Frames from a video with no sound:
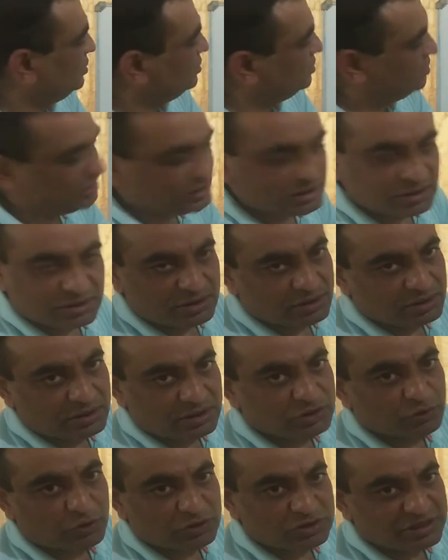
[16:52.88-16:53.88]

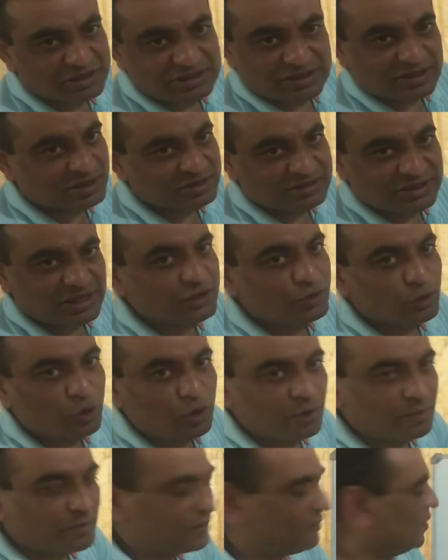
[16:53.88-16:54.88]
This was discussed in rule
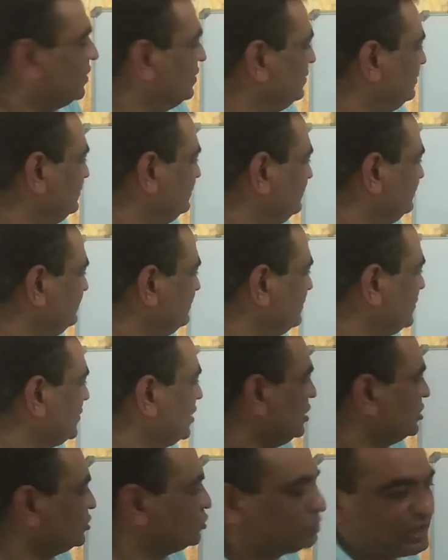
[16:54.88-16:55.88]
number 1.
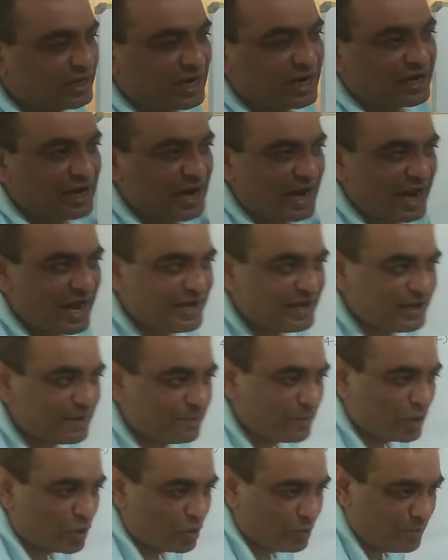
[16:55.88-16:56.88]
So there are n
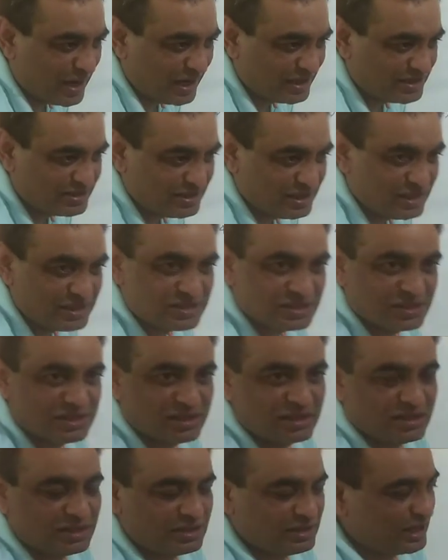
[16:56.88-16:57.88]
number of branches
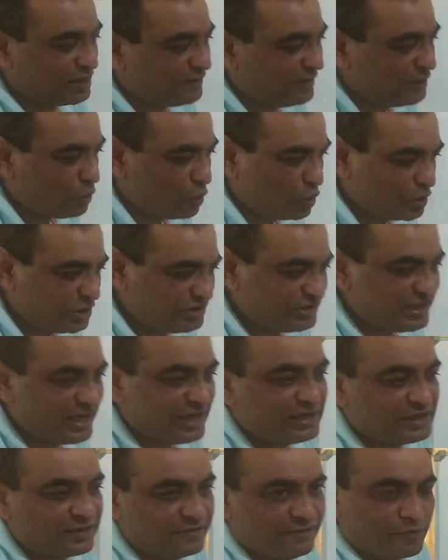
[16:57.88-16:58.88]
that will
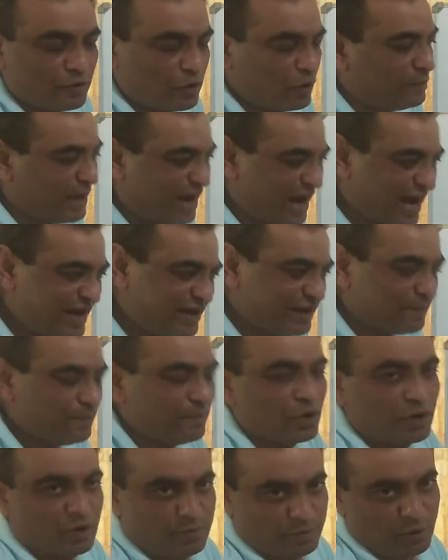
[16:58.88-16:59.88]
originate from n
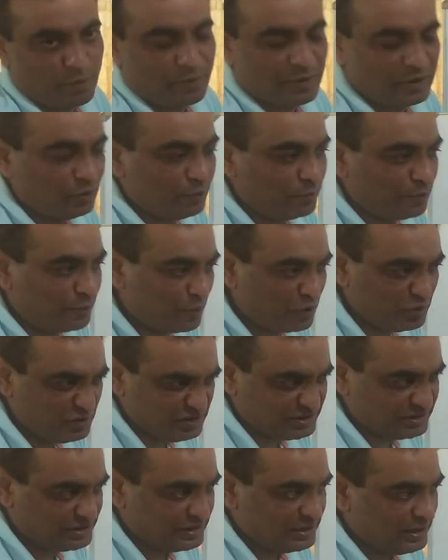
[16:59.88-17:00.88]
number of open loop
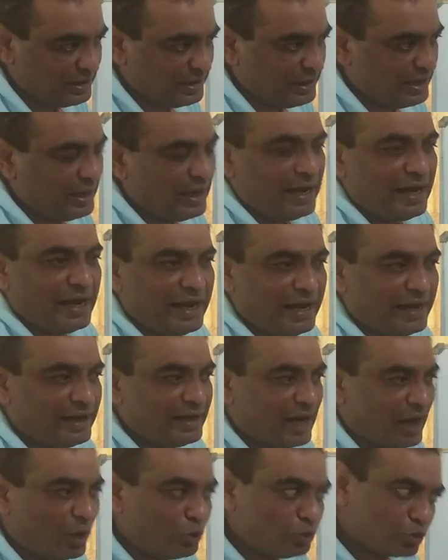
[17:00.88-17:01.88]
poles,
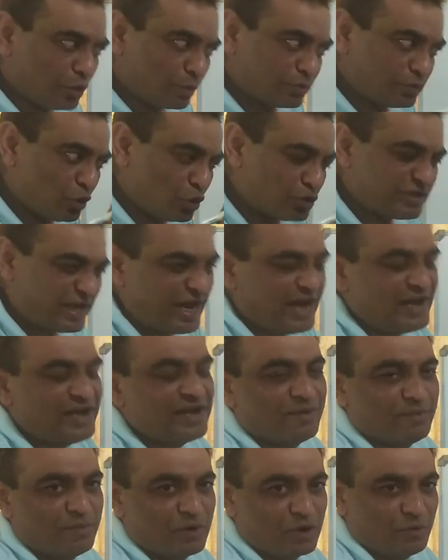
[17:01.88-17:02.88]
and out of those n
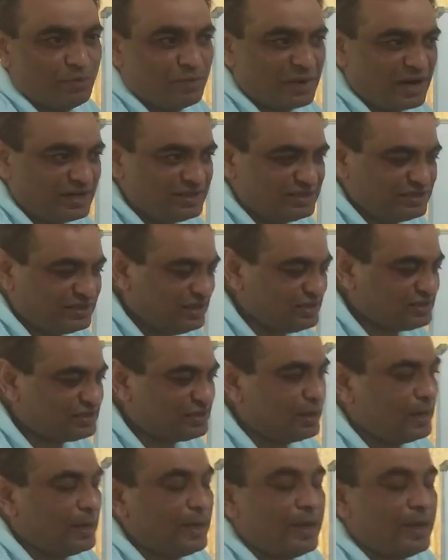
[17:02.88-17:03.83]
number of branches,